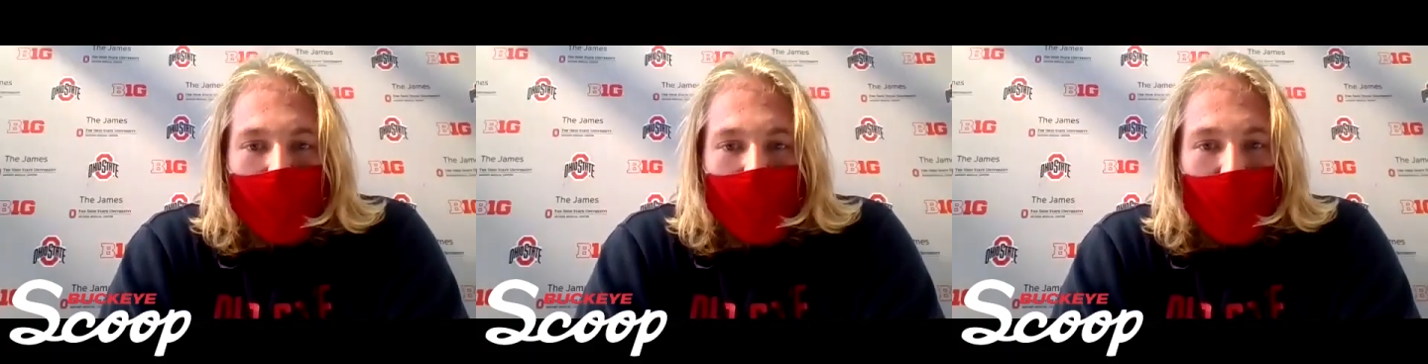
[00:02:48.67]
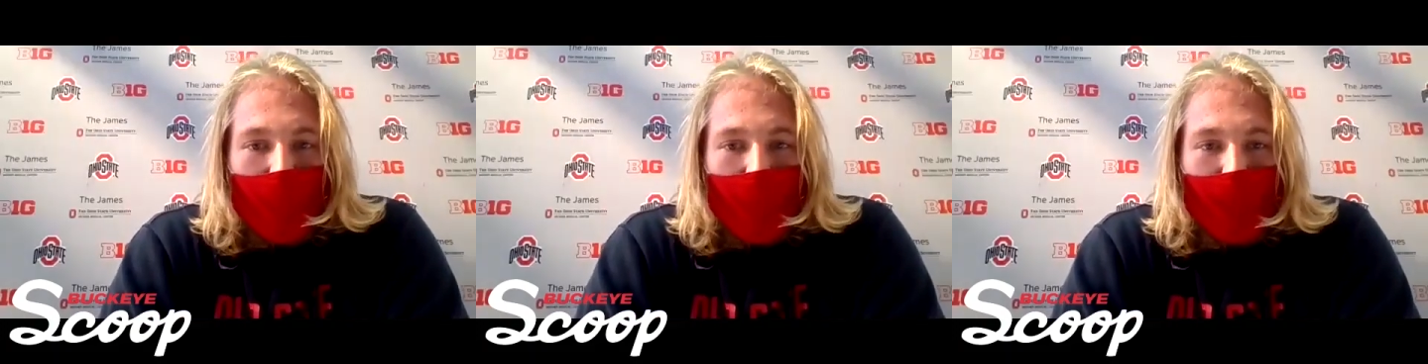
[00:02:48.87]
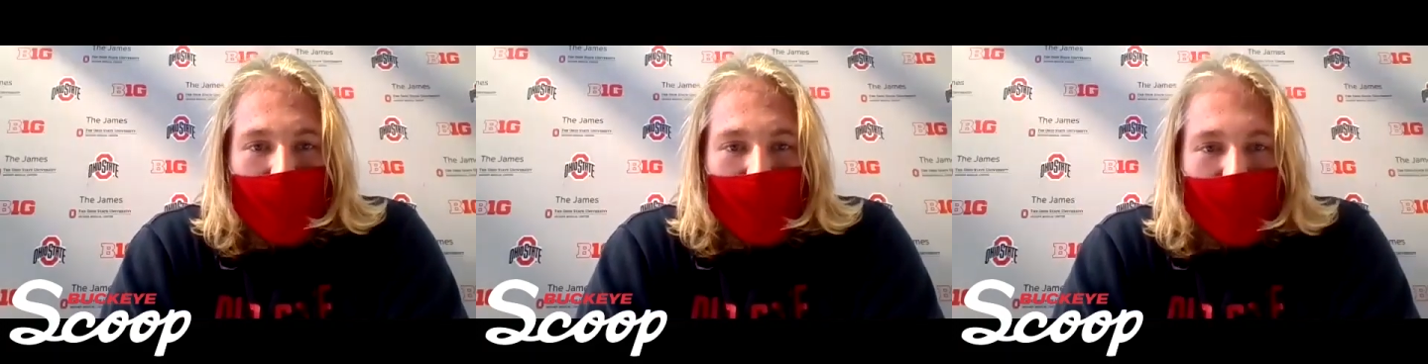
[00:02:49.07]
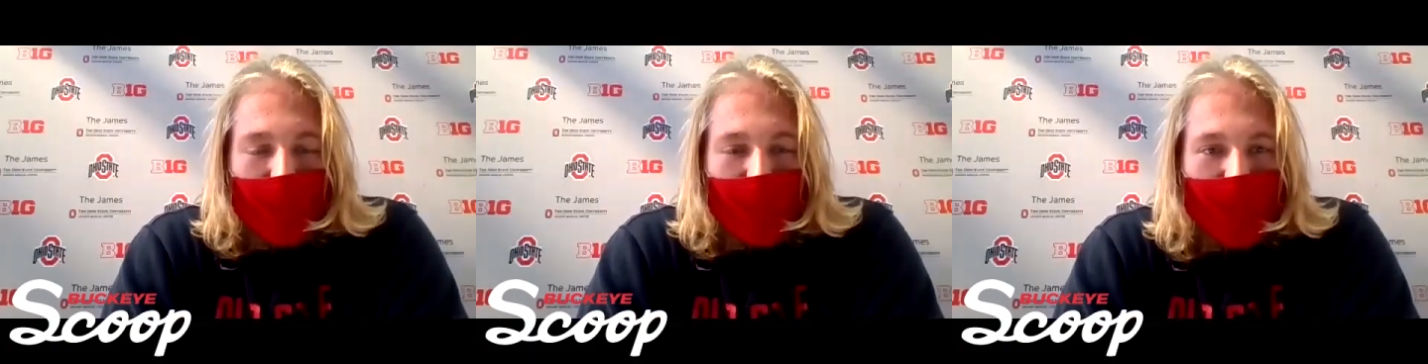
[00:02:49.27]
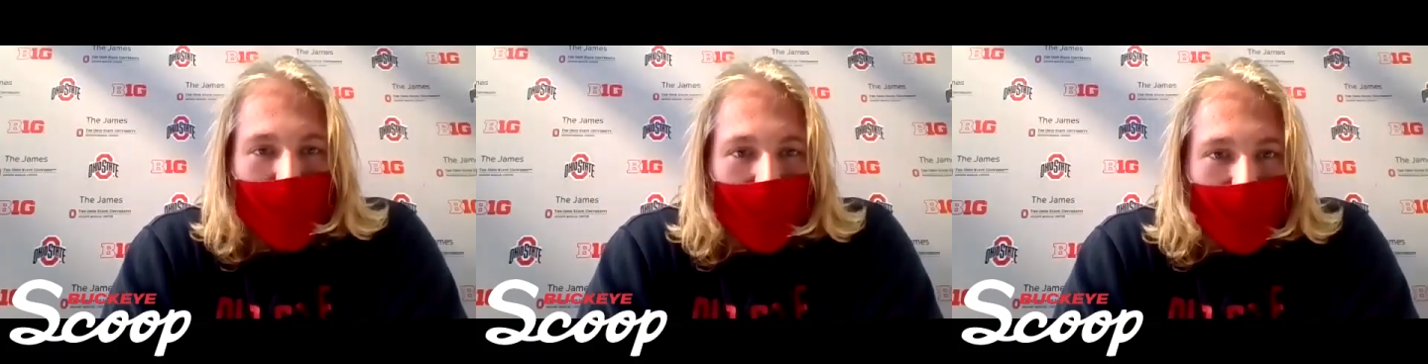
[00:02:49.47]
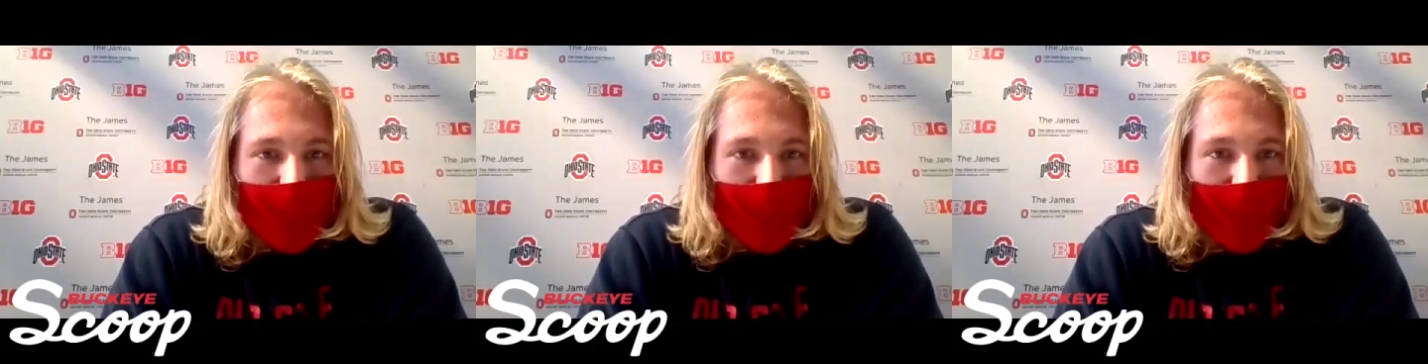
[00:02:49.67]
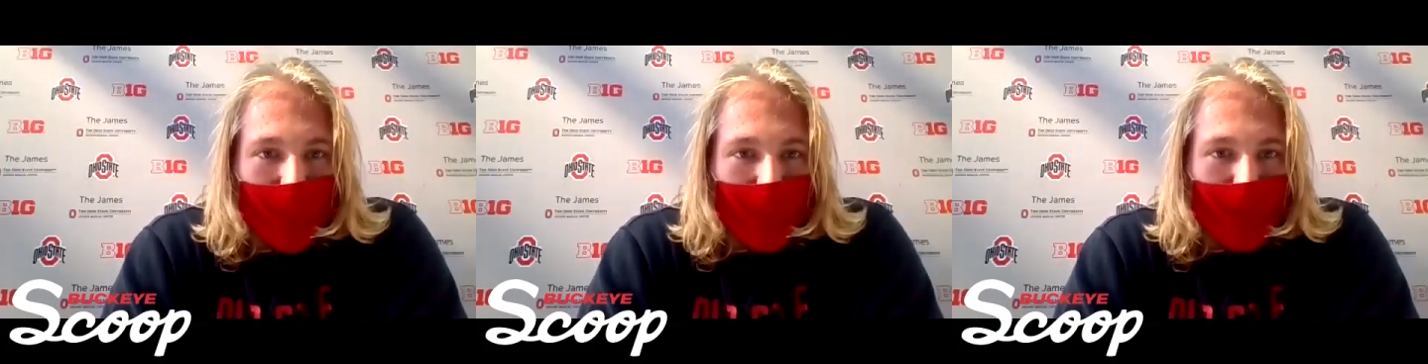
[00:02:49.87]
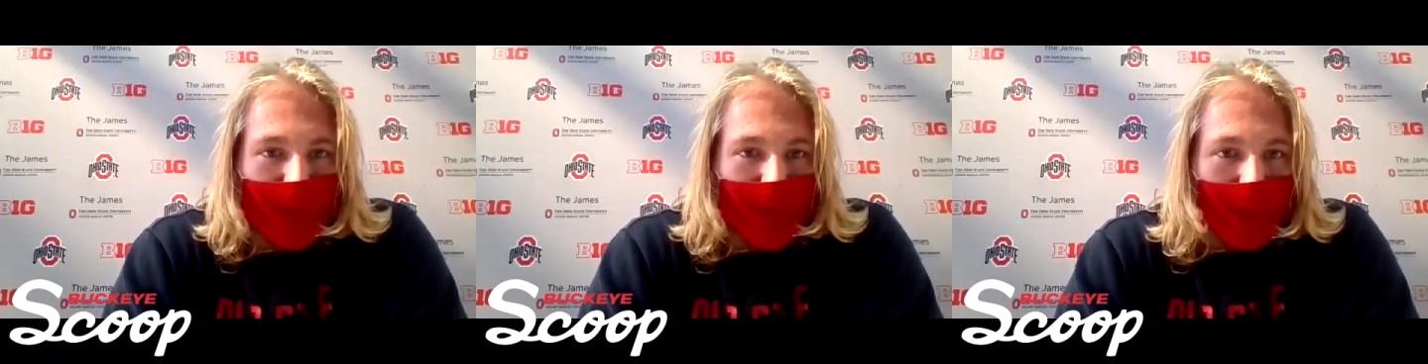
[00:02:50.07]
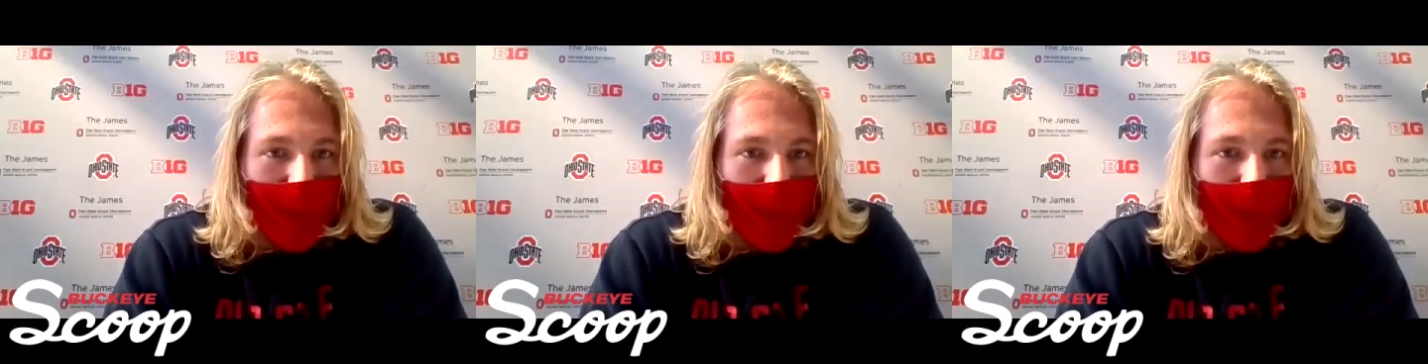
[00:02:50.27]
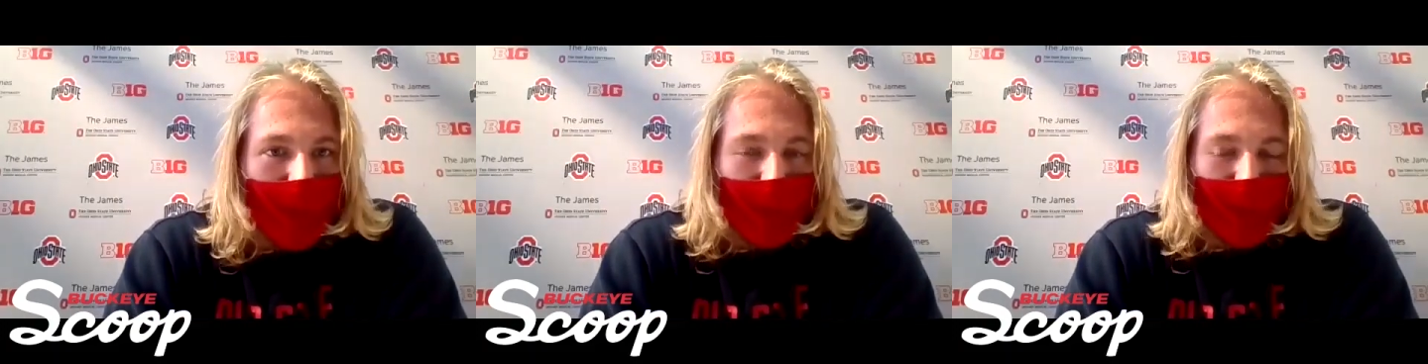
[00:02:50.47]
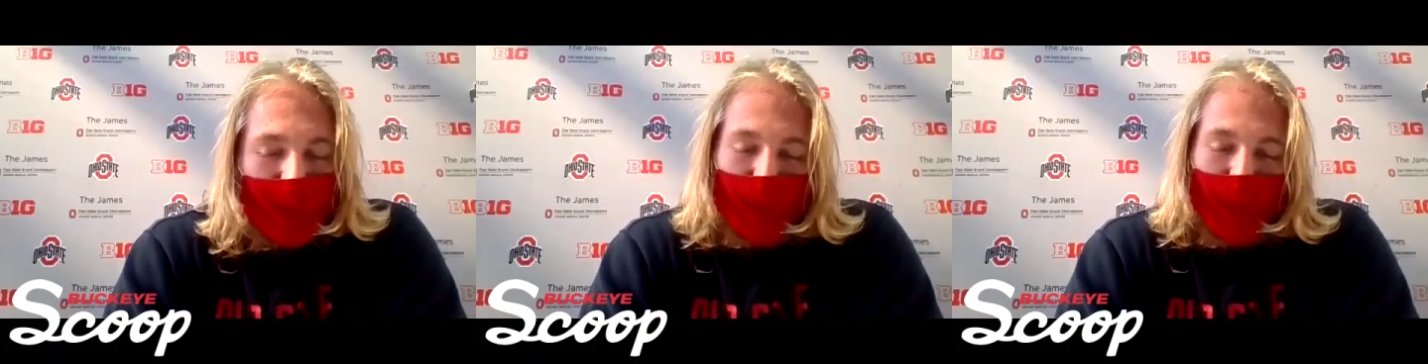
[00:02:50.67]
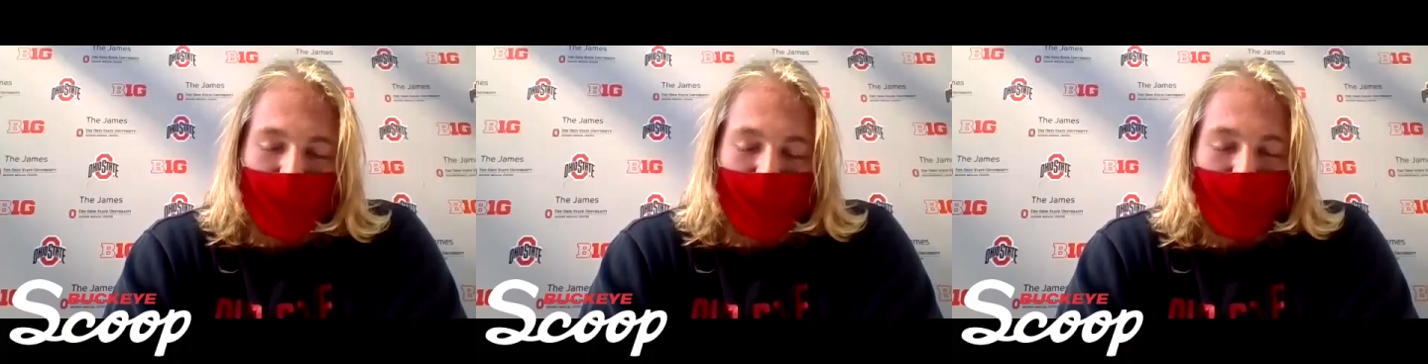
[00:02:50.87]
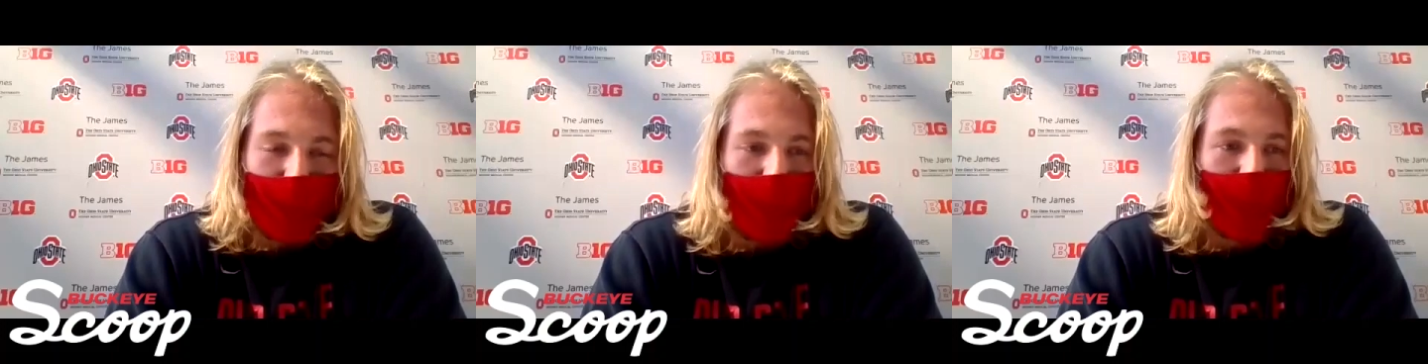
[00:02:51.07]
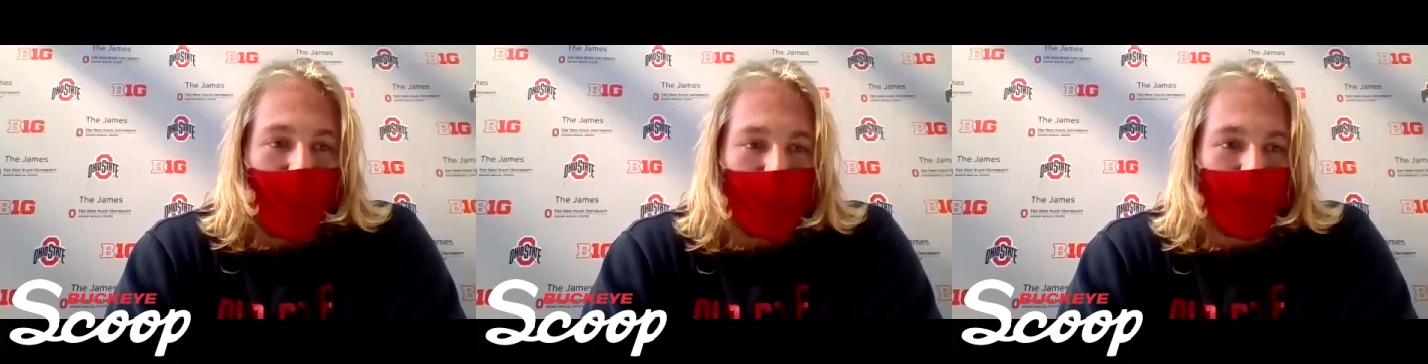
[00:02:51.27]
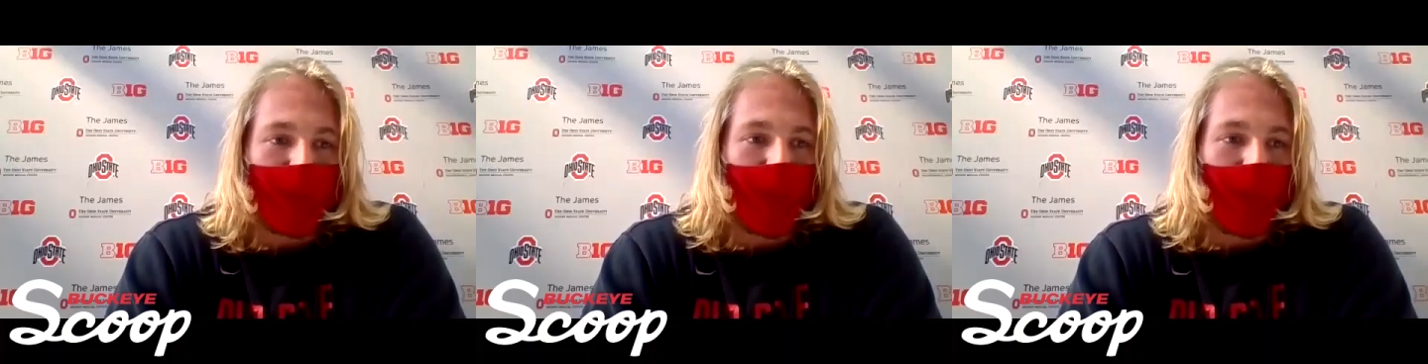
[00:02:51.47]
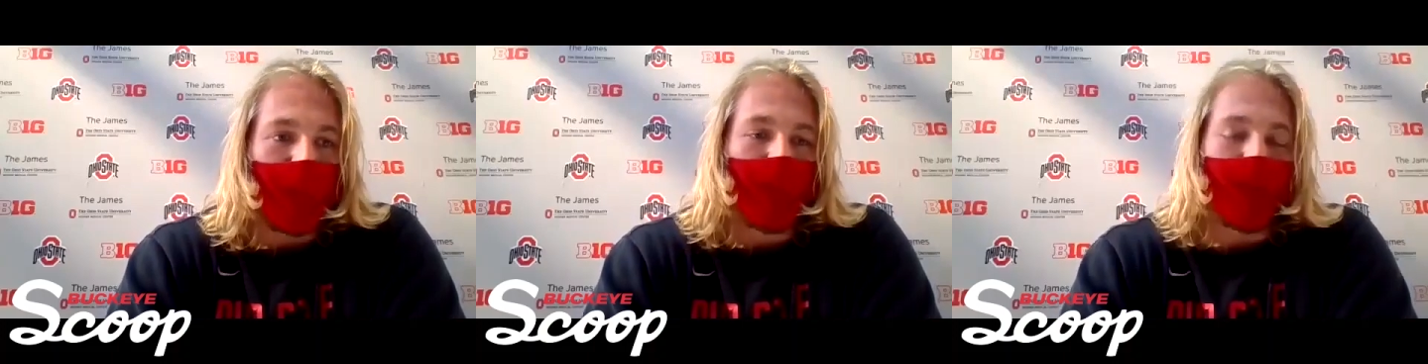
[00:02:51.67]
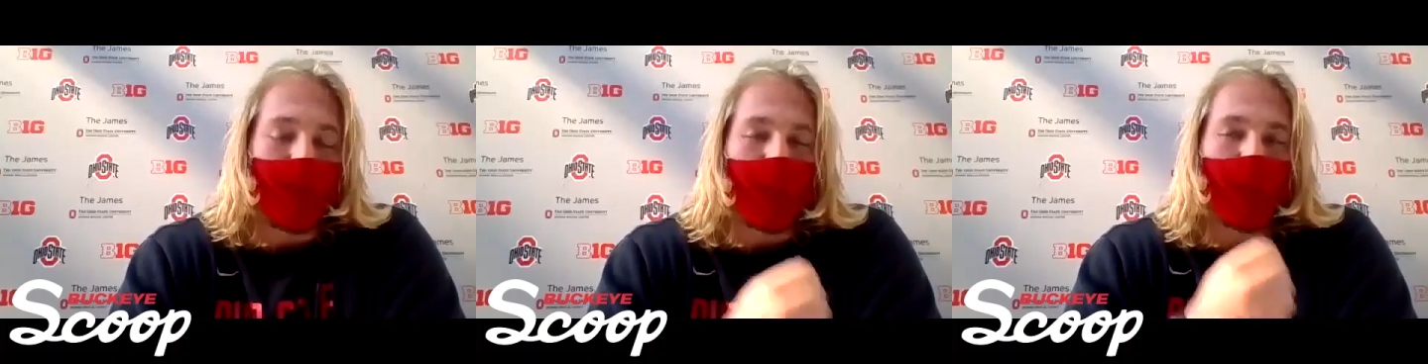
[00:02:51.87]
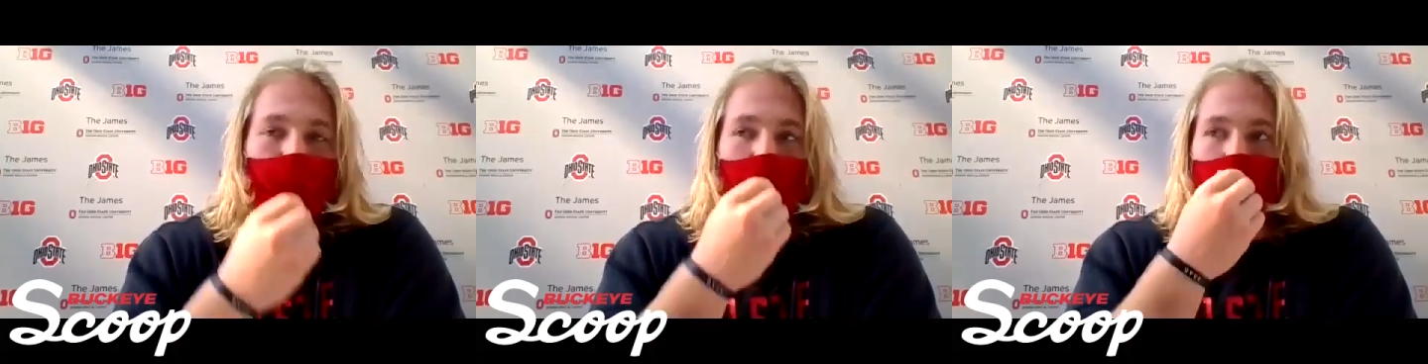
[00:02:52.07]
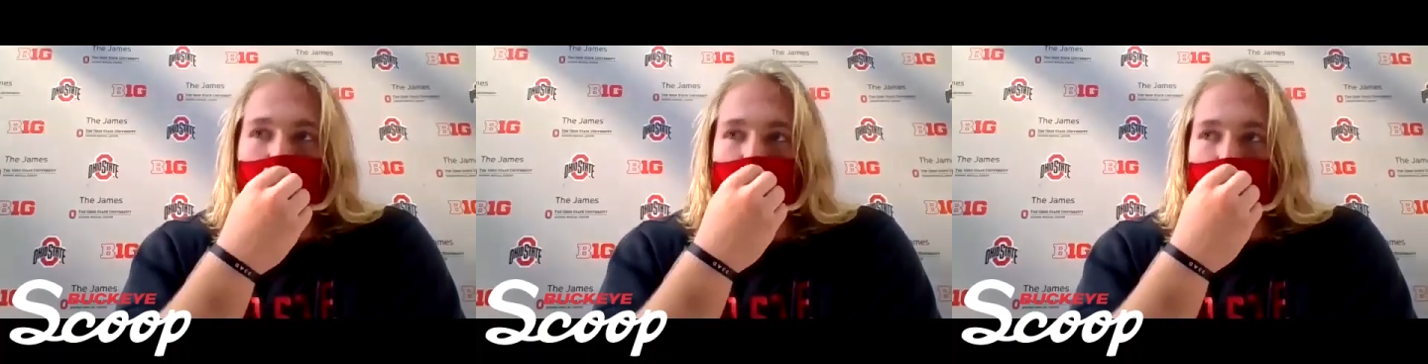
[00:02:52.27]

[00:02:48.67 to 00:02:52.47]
rather than like doing assignments or thinking too much, it felt like I was playing football.